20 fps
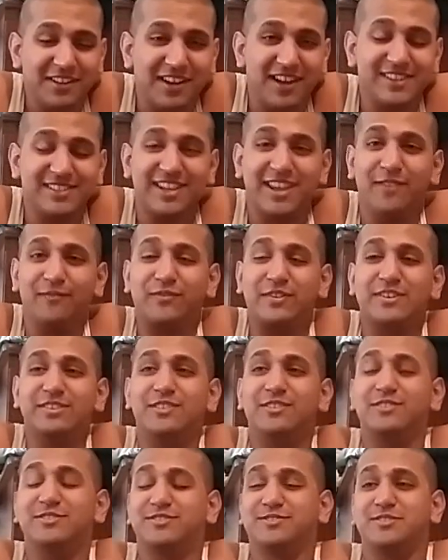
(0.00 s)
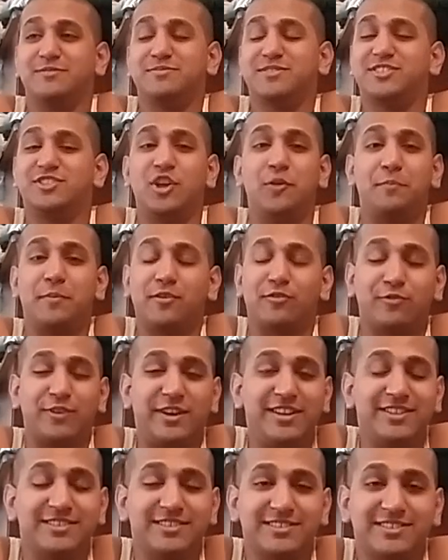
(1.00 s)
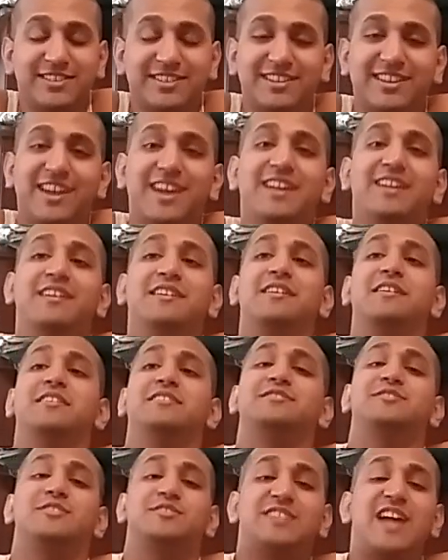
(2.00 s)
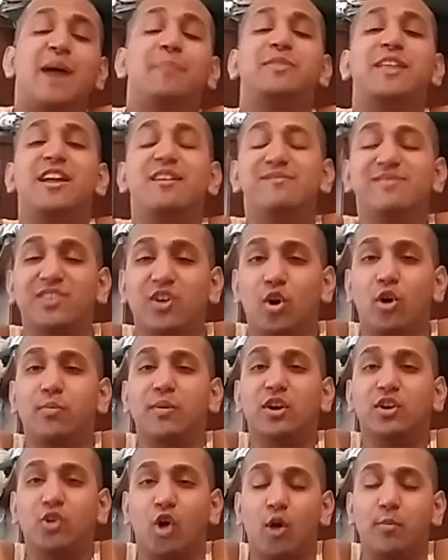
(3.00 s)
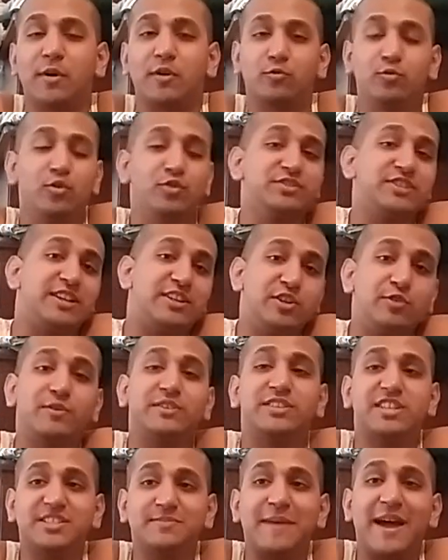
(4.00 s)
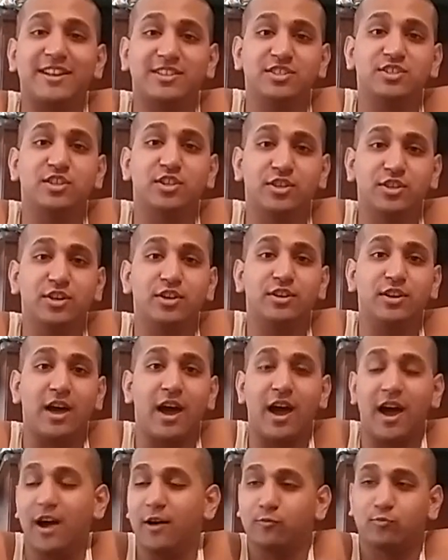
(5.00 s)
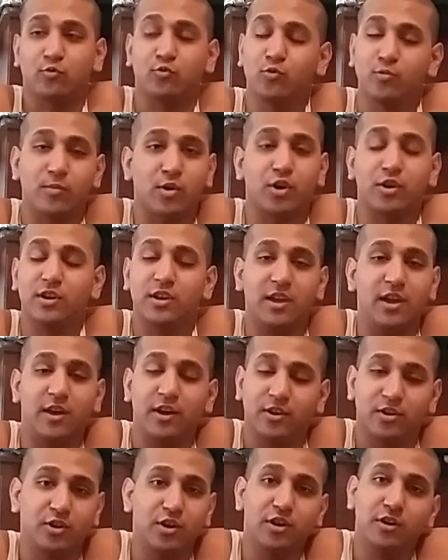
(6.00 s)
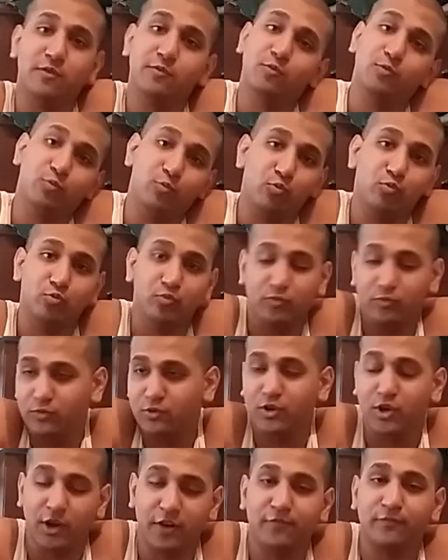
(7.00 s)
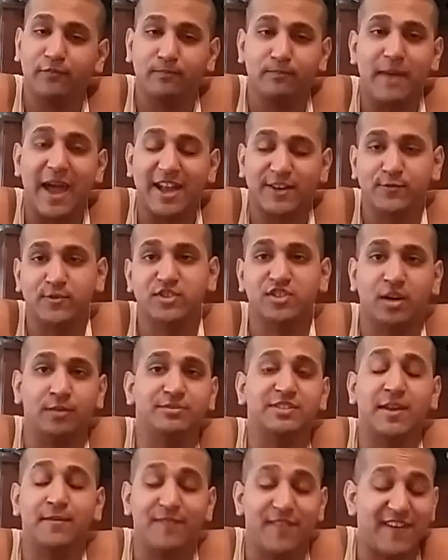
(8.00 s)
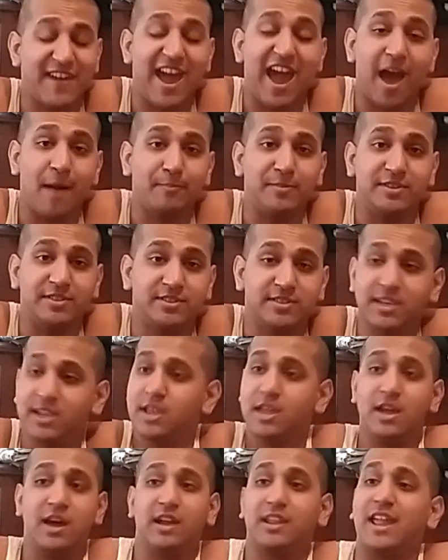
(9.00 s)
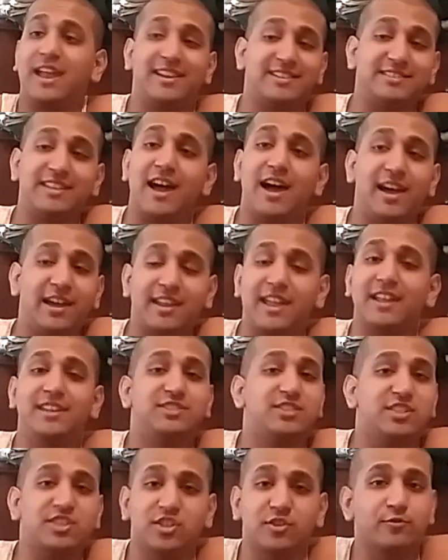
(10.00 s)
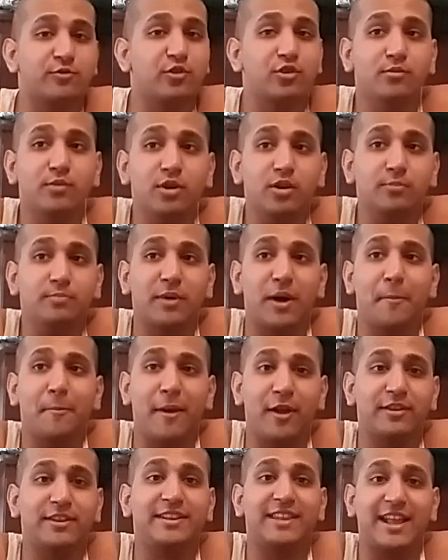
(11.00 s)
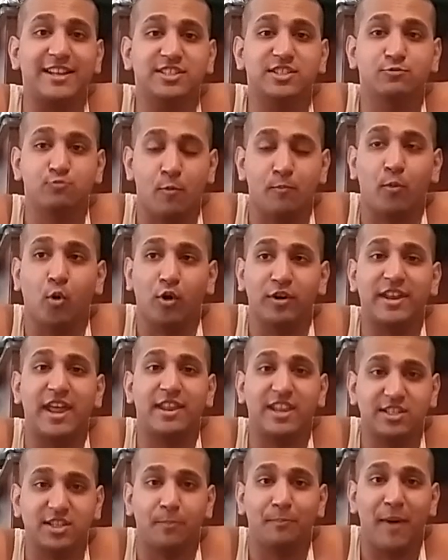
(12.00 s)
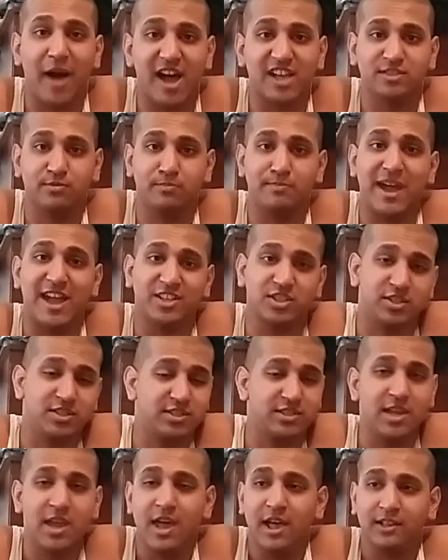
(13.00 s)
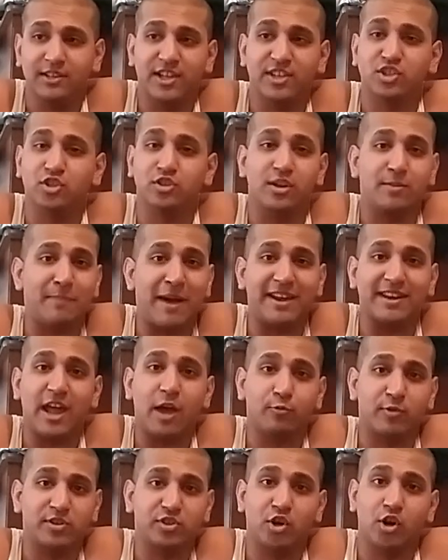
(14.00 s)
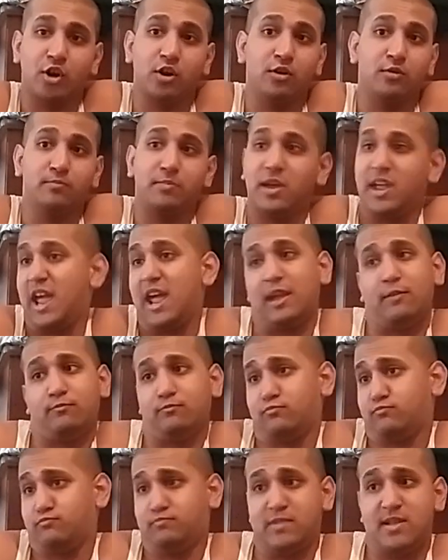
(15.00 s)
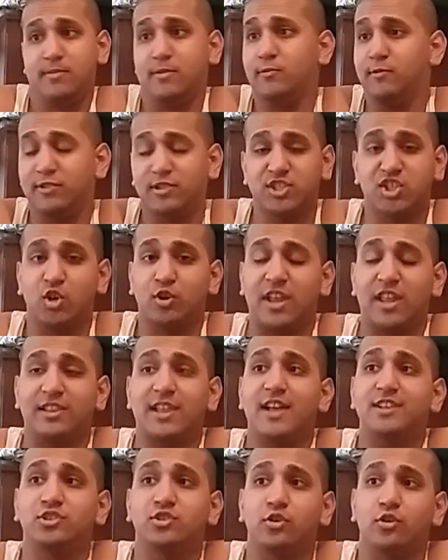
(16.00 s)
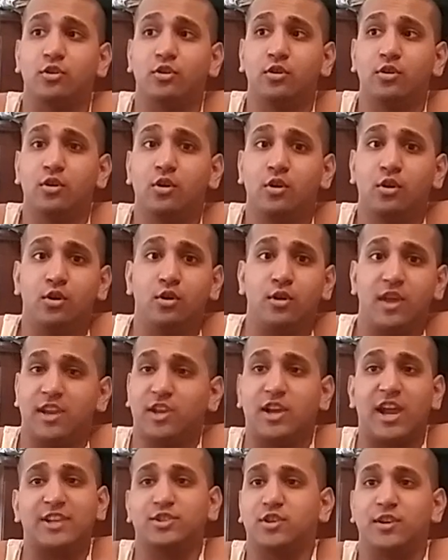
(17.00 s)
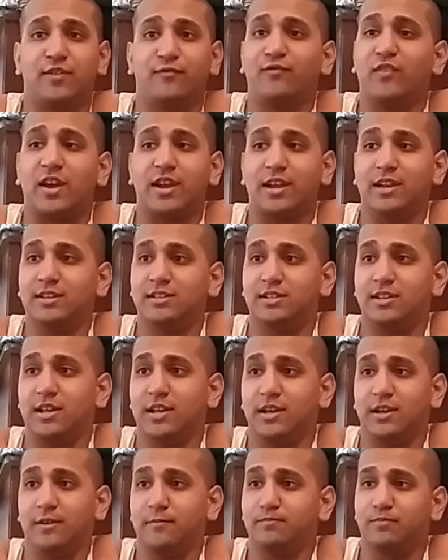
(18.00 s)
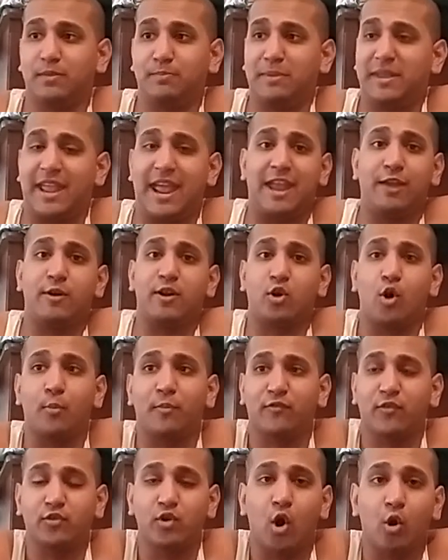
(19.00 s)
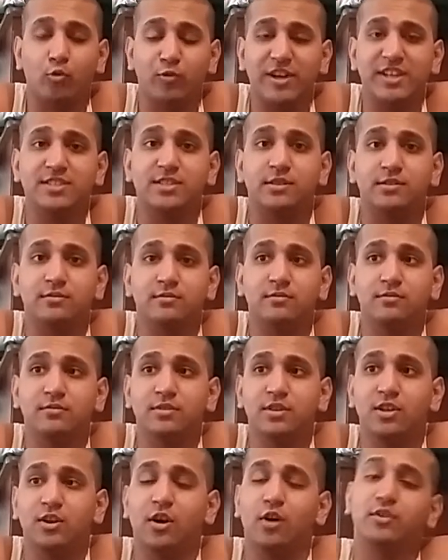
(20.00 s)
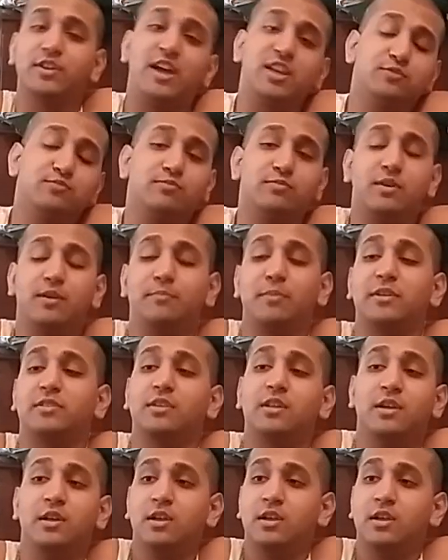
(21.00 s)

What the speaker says: Guys, I am for no some stupid reasons, okay? So stop the name of Goldberg. Goldberg rules, and you know, this match is a good rumor. A good match for SummerSlam if it happens. Again, it's just a rumor, but apparently that's the report that it's a possible match because Lesnar might not return. But hey, maybe we'll still get Lesnar. And you guys are going to fucking be angry at Goldberg for no reason. You know, that's... But